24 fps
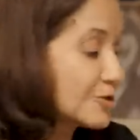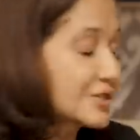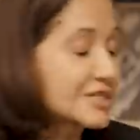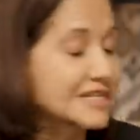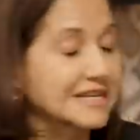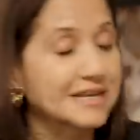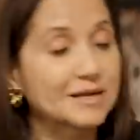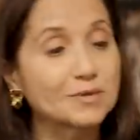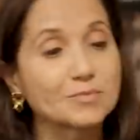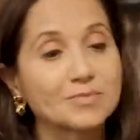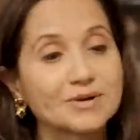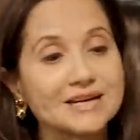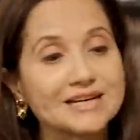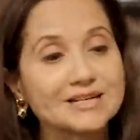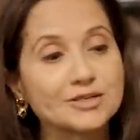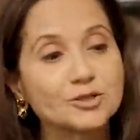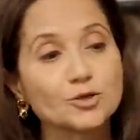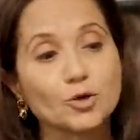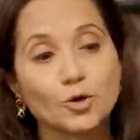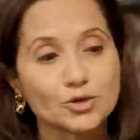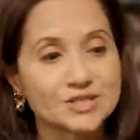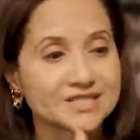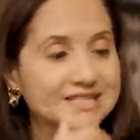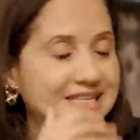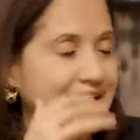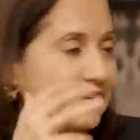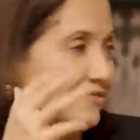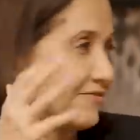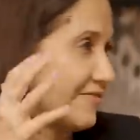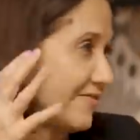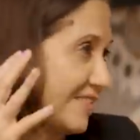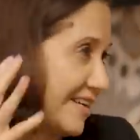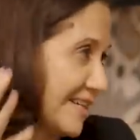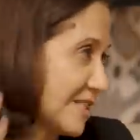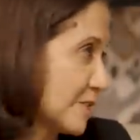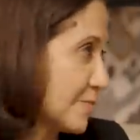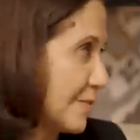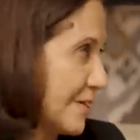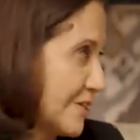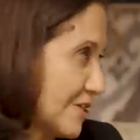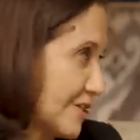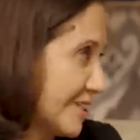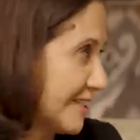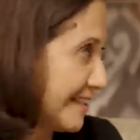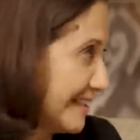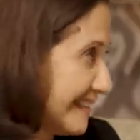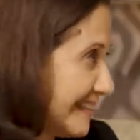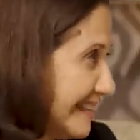to celebrate your
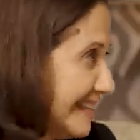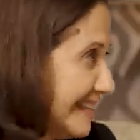self-expression.